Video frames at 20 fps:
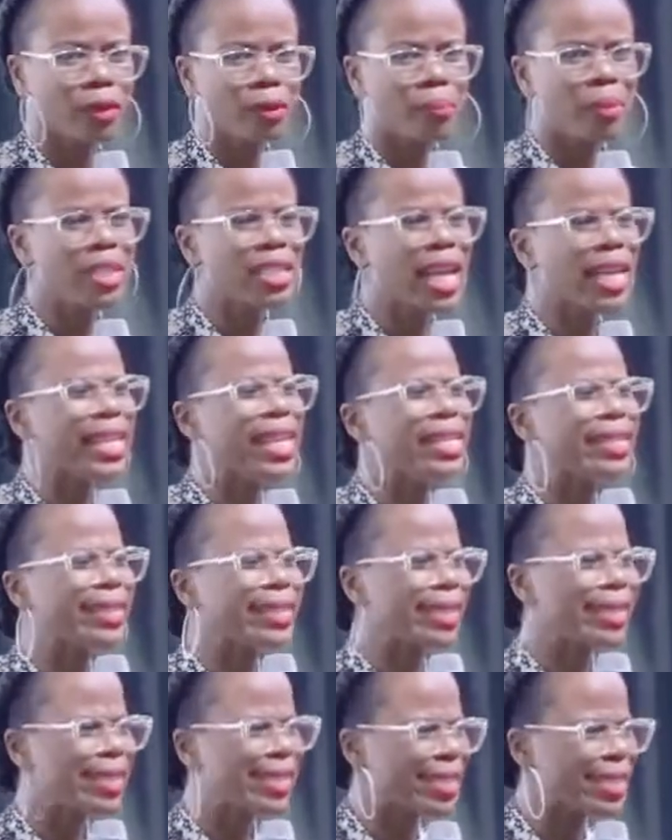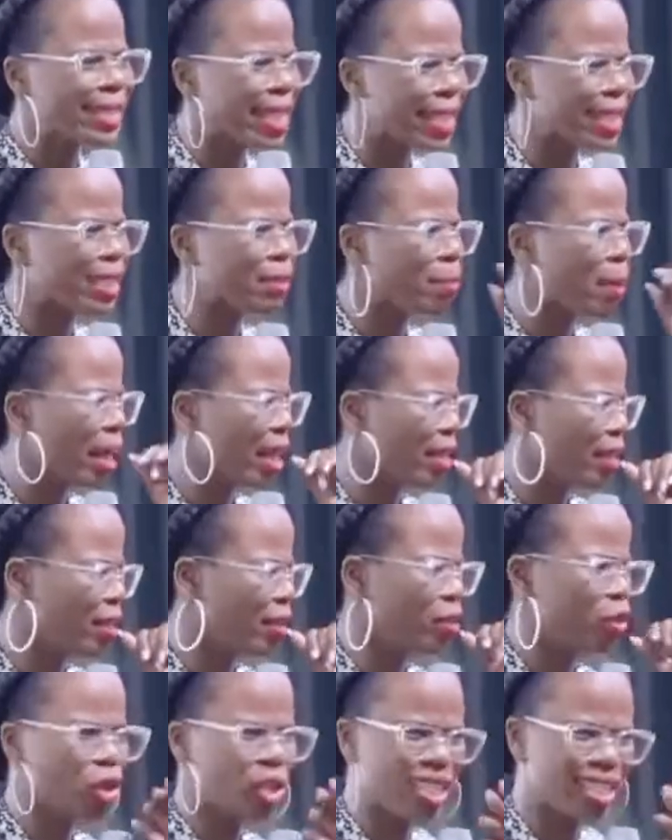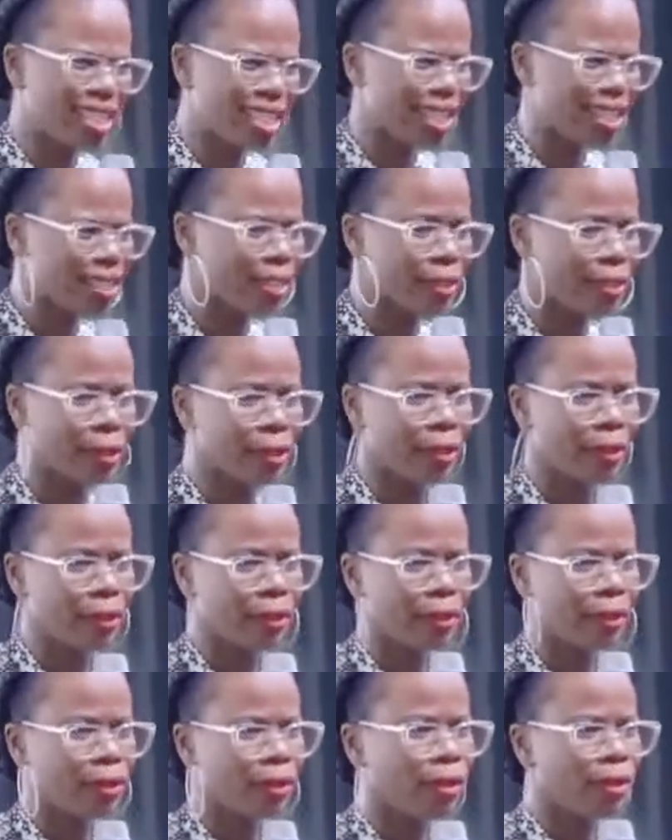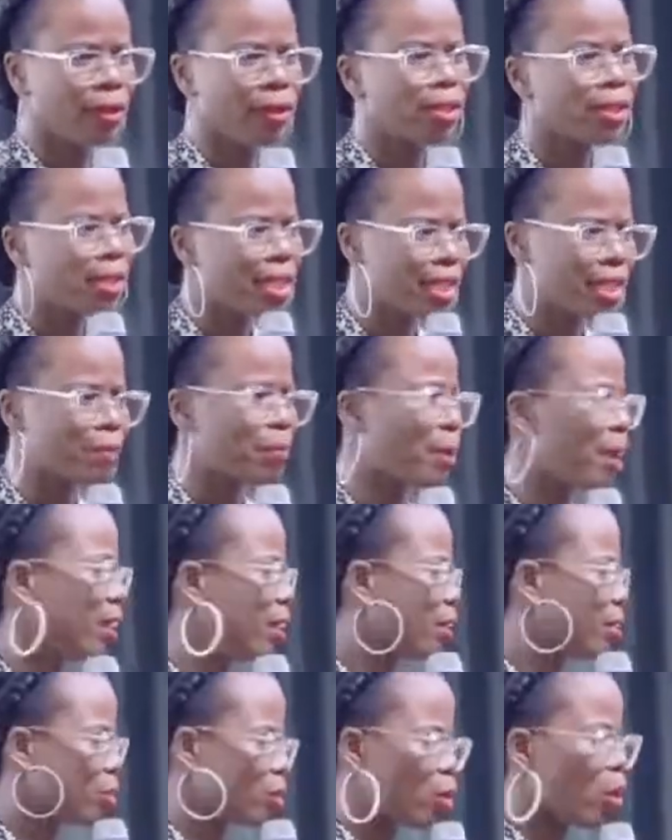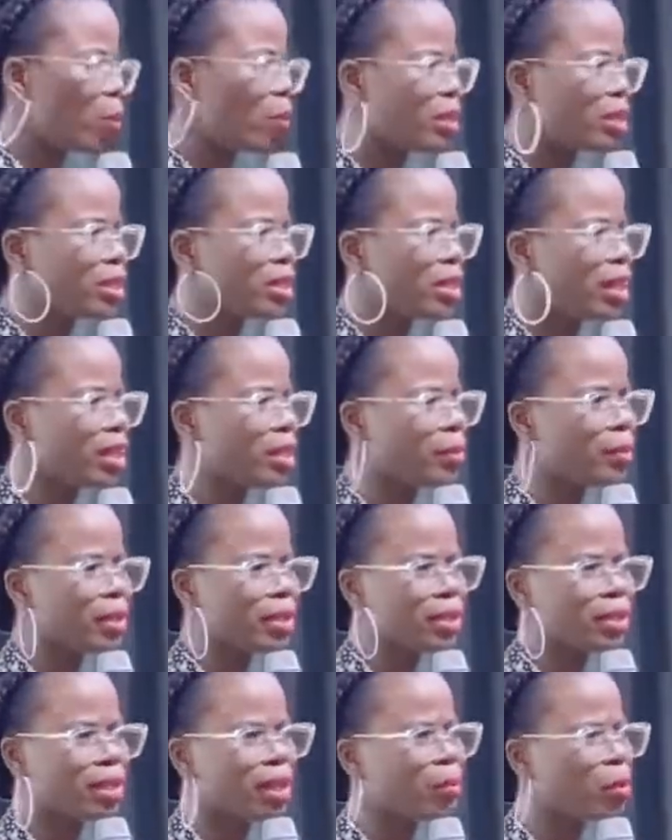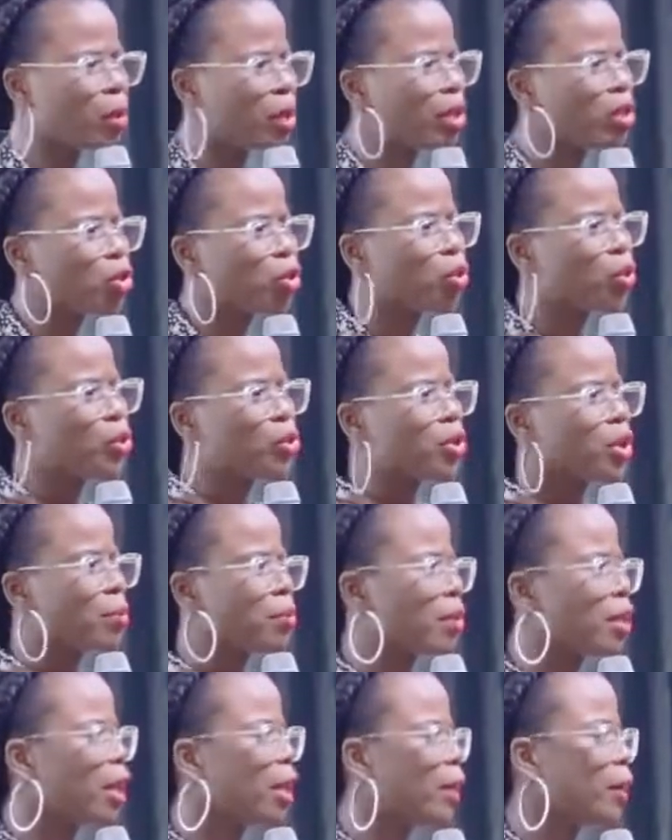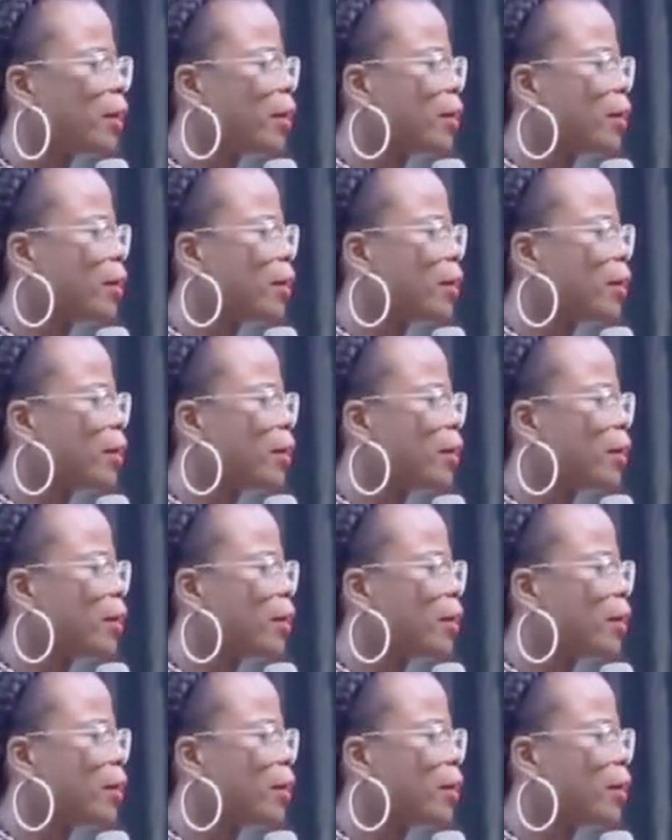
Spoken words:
Please, I need six men. Just six. Six men to come on the stage, please. Let me quickly show you something.